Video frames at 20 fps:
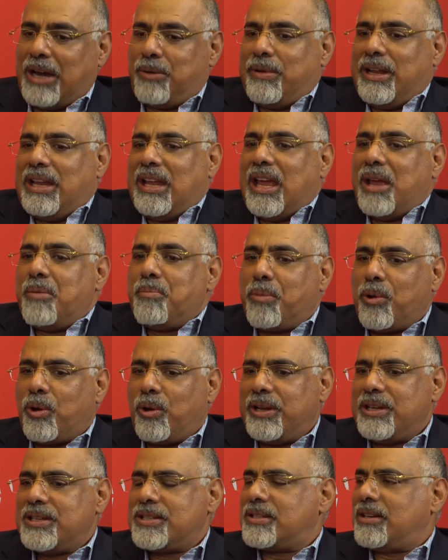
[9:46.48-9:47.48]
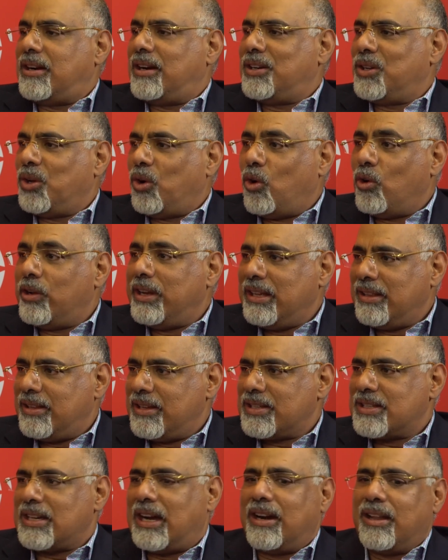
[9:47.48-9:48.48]
And when employees start owning
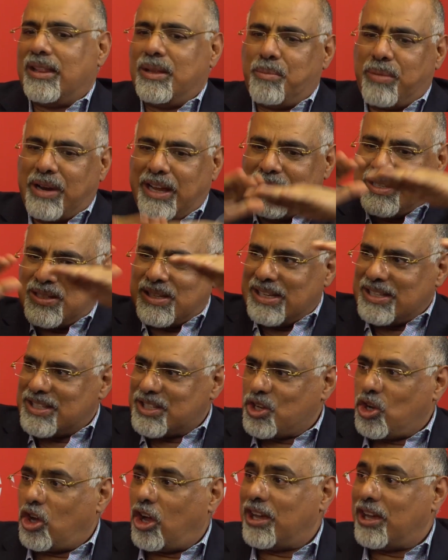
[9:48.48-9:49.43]
this under the Priceless